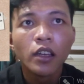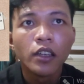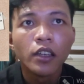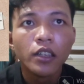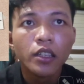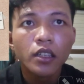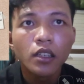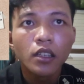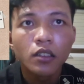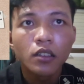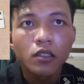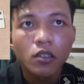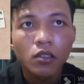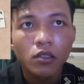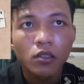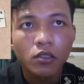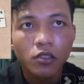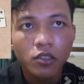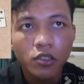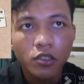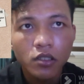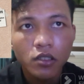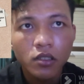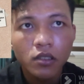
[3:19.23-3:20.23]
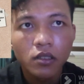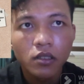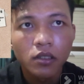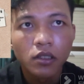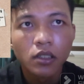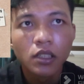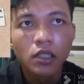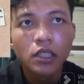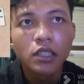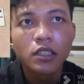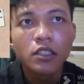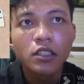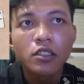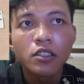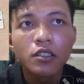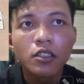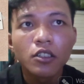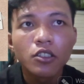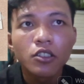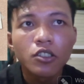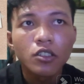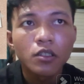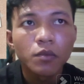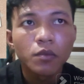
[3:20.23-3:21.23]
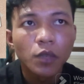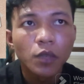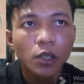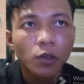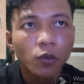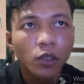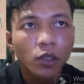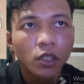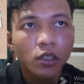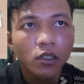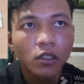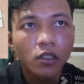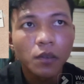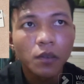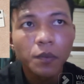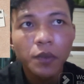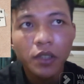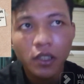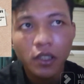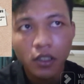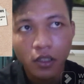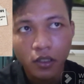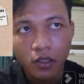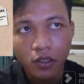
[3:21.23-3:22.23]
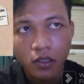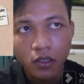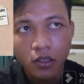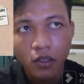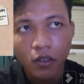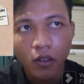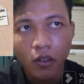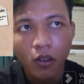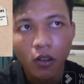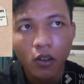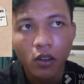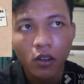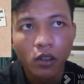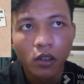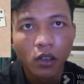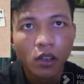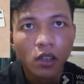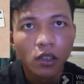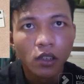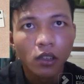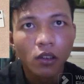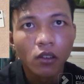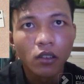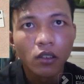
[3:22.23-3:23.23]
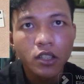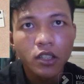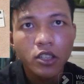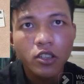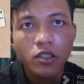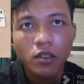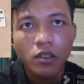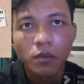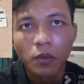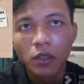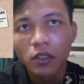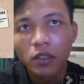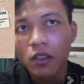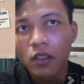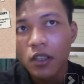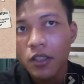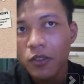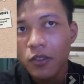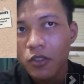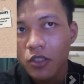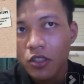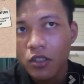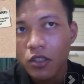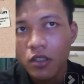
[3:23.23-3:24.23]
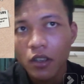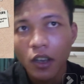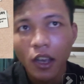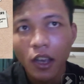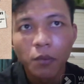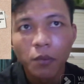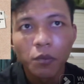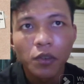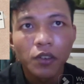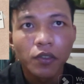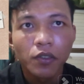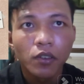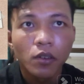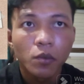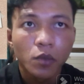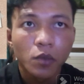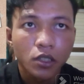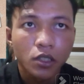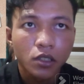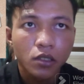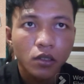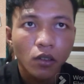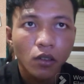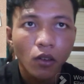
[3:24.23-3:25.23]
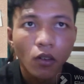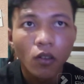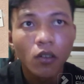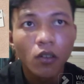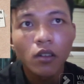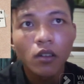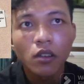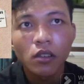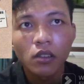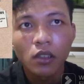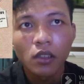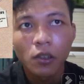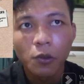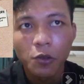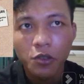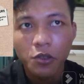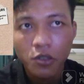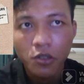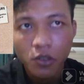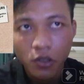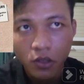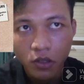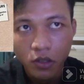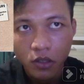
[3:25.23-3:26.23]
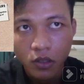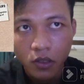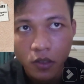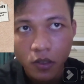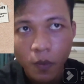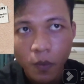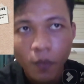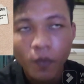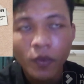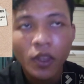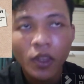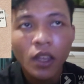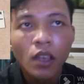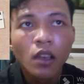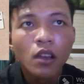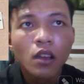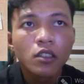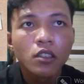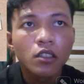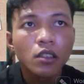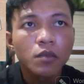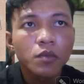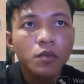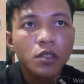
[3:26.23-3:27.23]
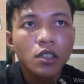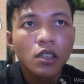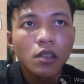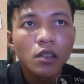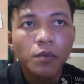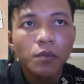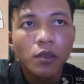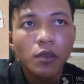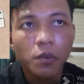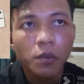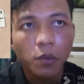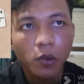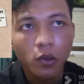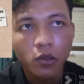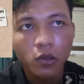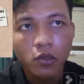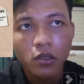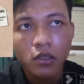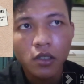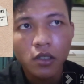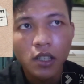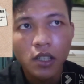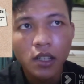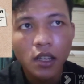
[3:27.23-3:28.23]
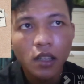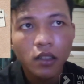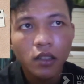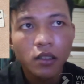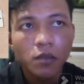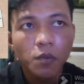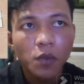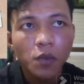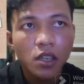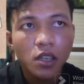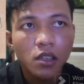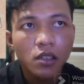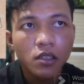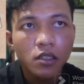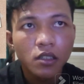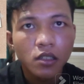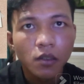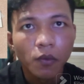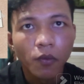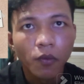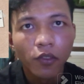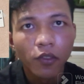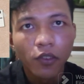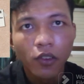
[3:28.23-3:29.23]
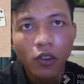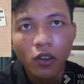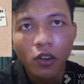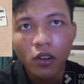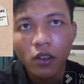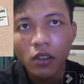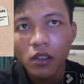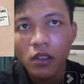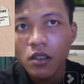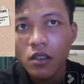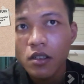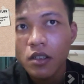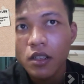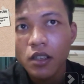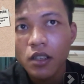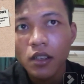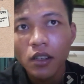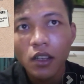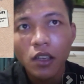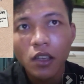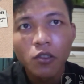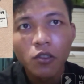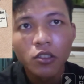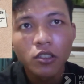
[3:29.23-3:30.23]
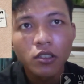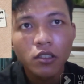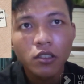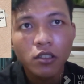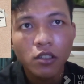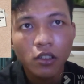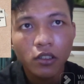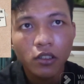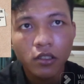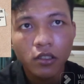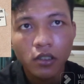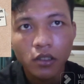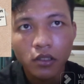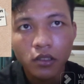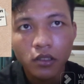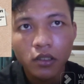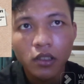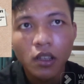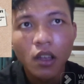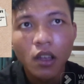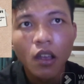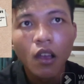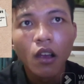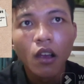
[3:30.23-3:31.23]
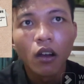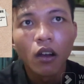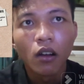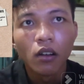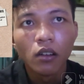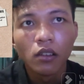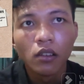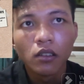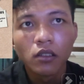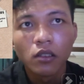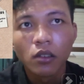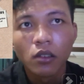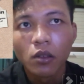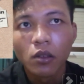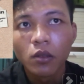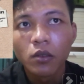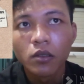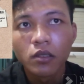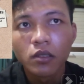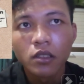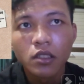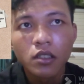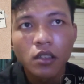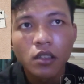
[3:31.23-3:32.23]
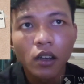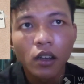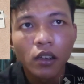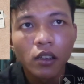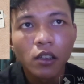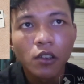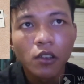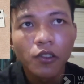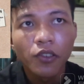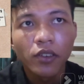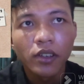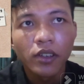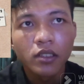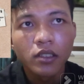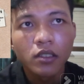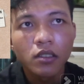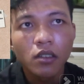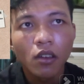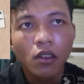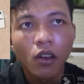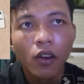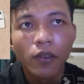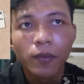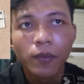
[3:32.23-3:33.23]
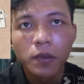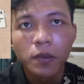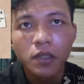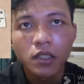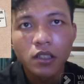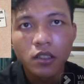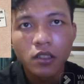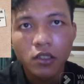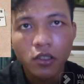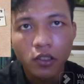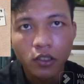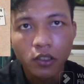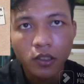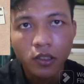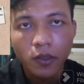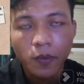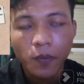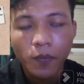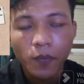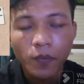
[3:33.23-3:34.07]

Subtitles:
He introduced the distinction between competence, or knowledge about language, and performance, or language use. Chomsky proposed innate mechanisms for learning language structures, although this idea faced opposition.